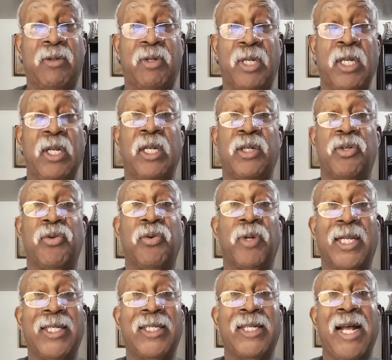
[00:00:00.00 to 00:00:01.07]
got to
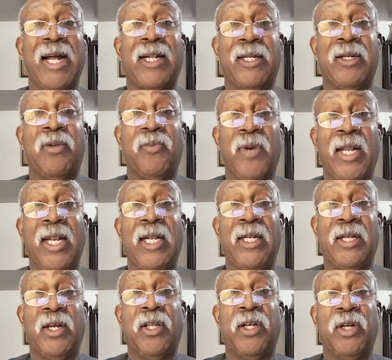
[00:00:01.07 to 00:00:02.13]
do it exactly the way they
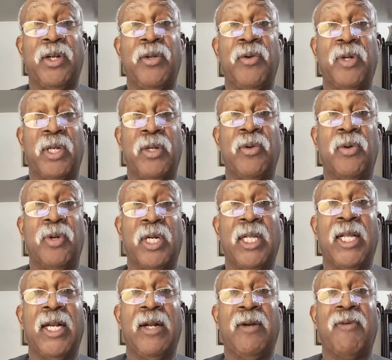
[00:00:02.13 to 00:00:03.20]
tell you to do it in order
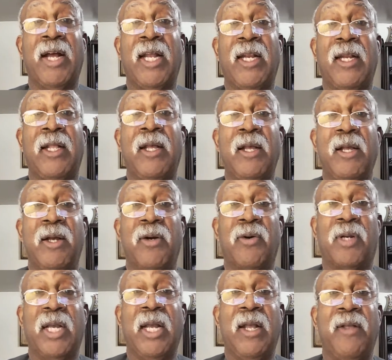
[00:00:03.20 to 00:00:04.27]
to get it right.
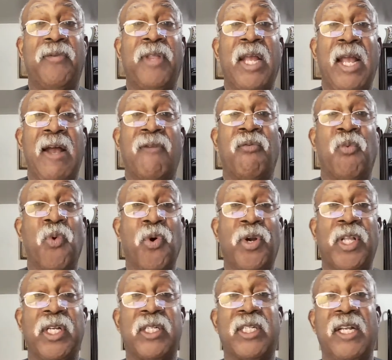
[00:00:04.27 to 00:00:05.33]
Okay, and they have
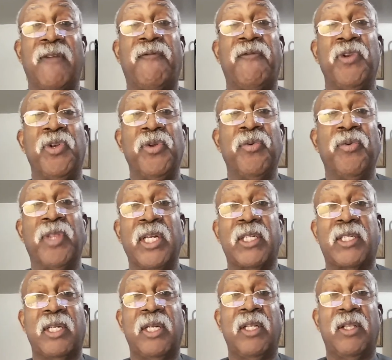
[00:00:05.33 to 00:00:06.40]
warnings. If you do
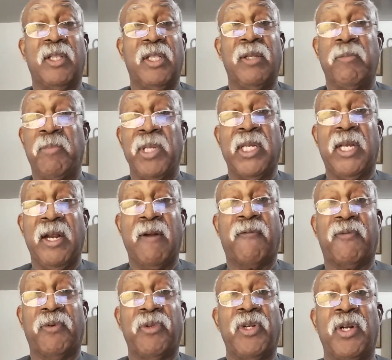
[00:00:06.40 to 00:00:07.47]
this, be
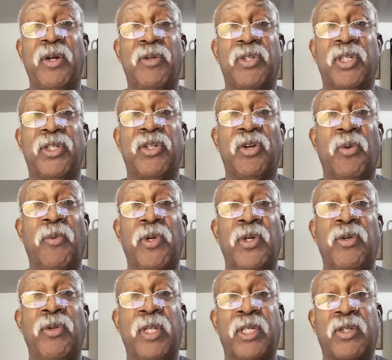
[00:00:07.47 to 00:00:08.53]
careful. You know, just you don't
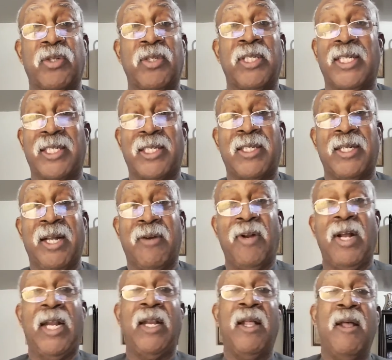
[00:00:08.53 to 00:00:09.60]
want to do this because this is
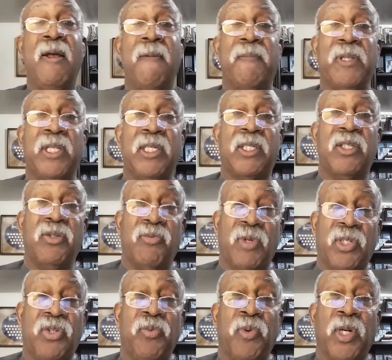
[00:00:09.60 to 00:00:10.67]
not right. But this is
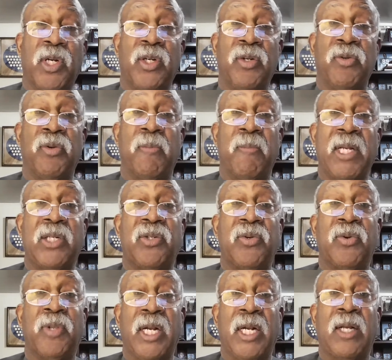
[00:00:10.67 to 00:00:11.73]
what you want to do to make
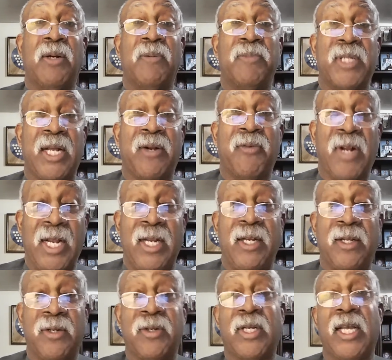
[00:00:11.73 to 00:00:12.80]
sure that it comes out right.
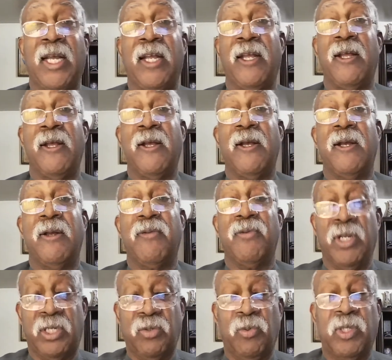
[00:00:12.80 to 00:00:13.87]
Okay,
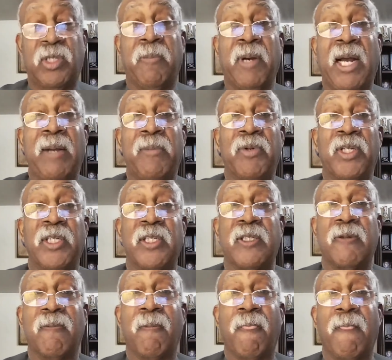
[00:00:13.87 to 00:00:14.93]
this is what the Bible
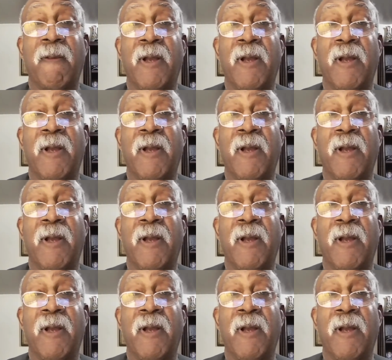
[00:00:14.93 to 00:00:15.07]
is.